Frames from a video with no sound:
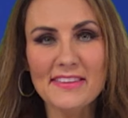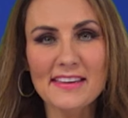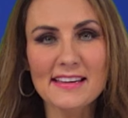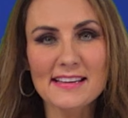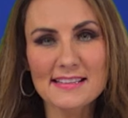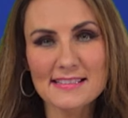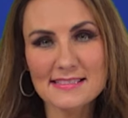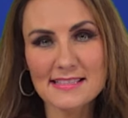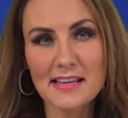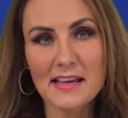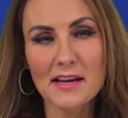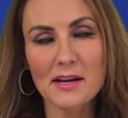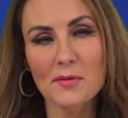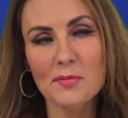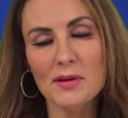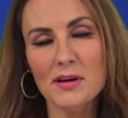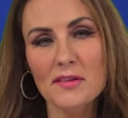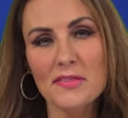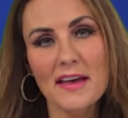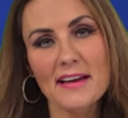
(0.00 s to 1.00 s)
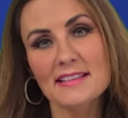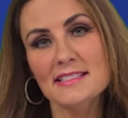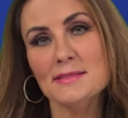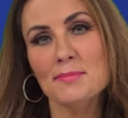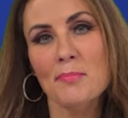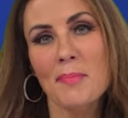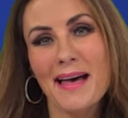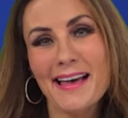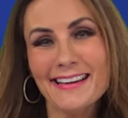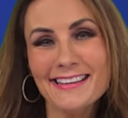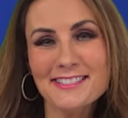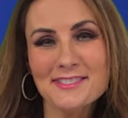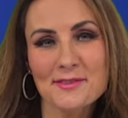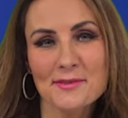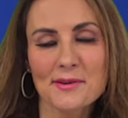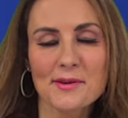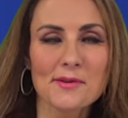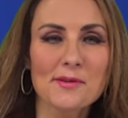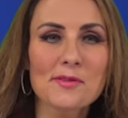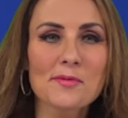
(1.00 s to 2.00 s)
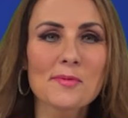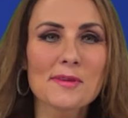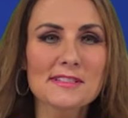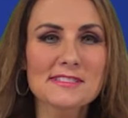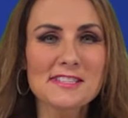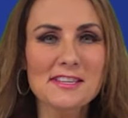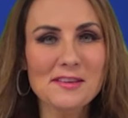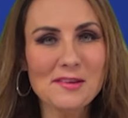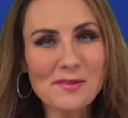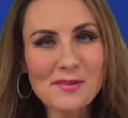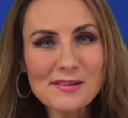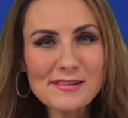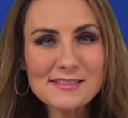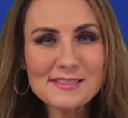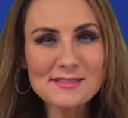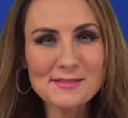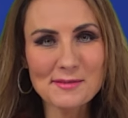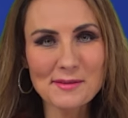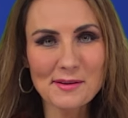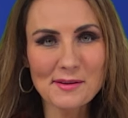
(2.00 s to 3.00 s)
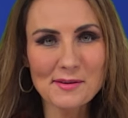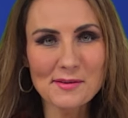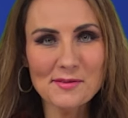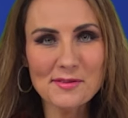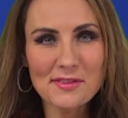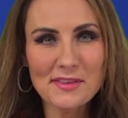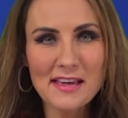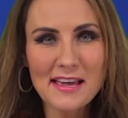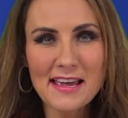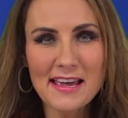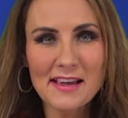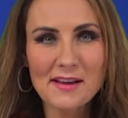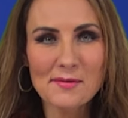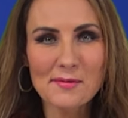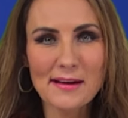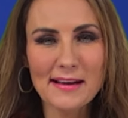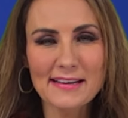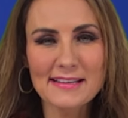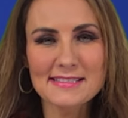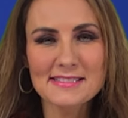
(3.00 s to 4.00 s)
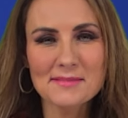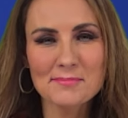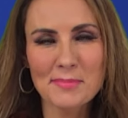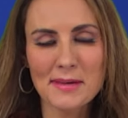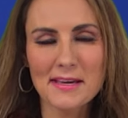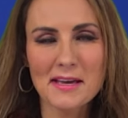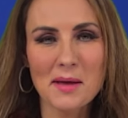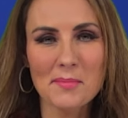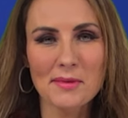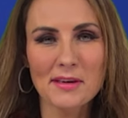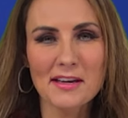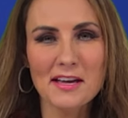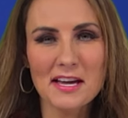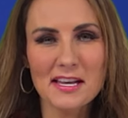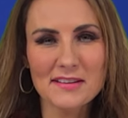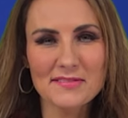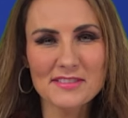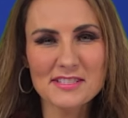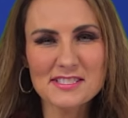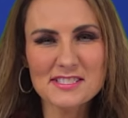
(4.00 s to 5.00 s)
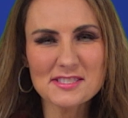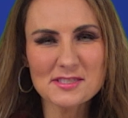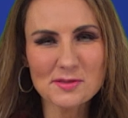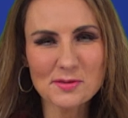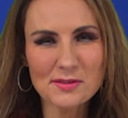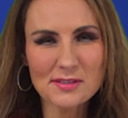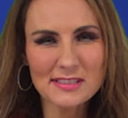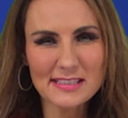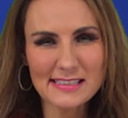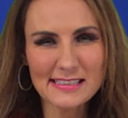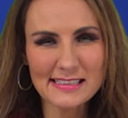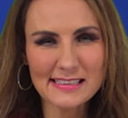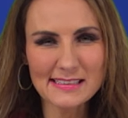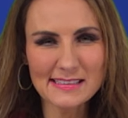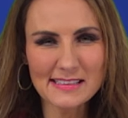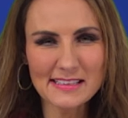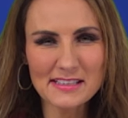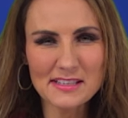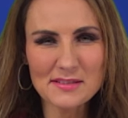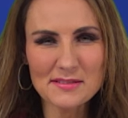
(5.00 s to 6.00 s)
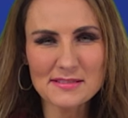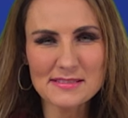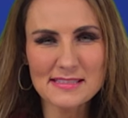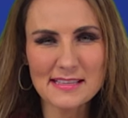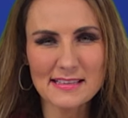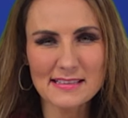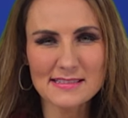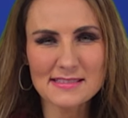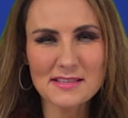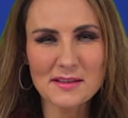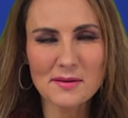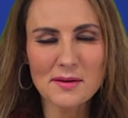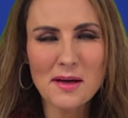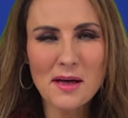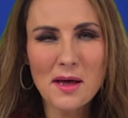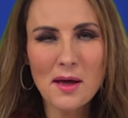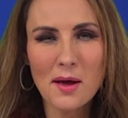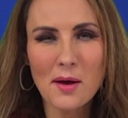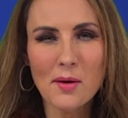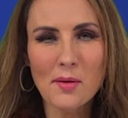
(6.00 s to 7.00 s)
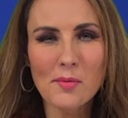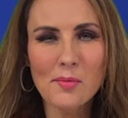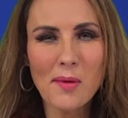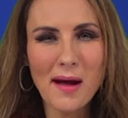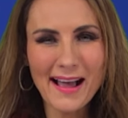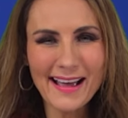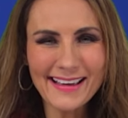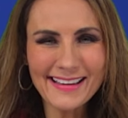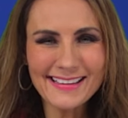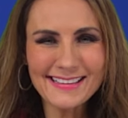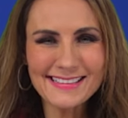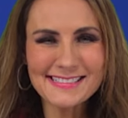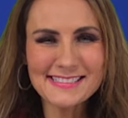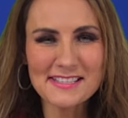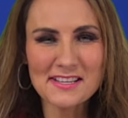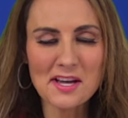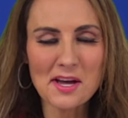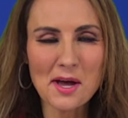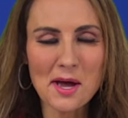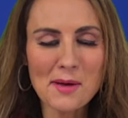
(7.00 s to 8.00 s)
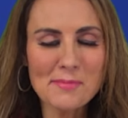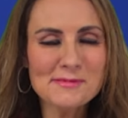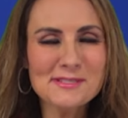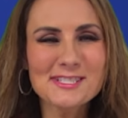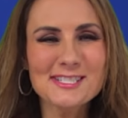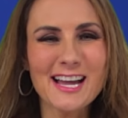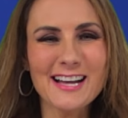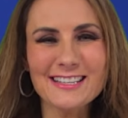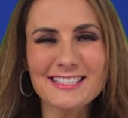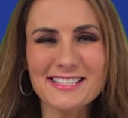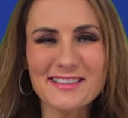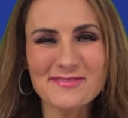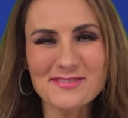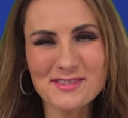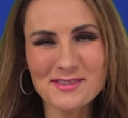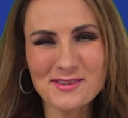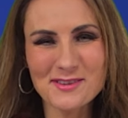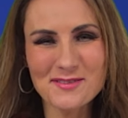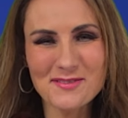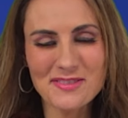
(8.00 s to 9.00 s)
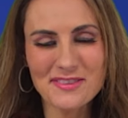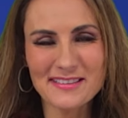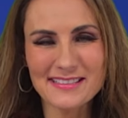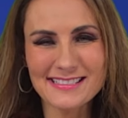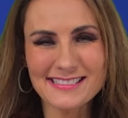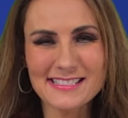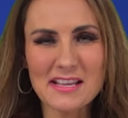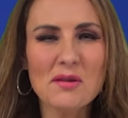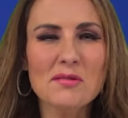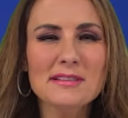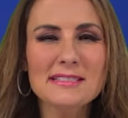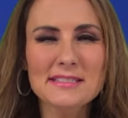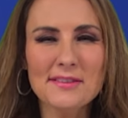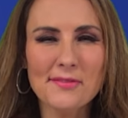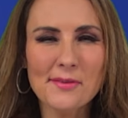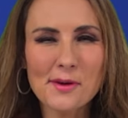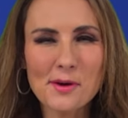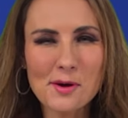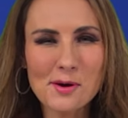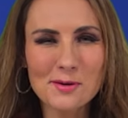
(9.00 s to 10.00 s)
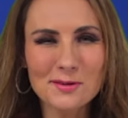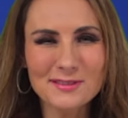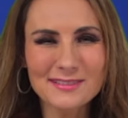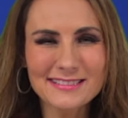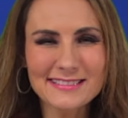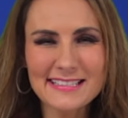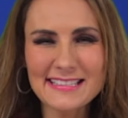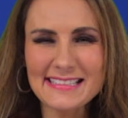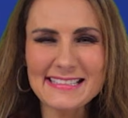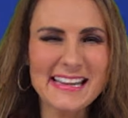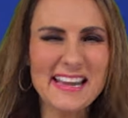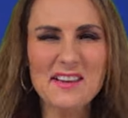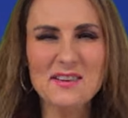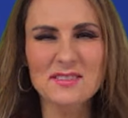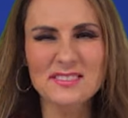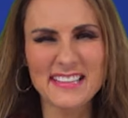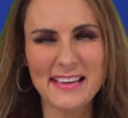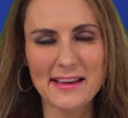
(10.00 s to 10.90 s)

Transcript: things like, well, that's my truth. What's your truth? Right? It's becoming kind of distorted, like you said. So, uh, why is objective truth so difficult to nail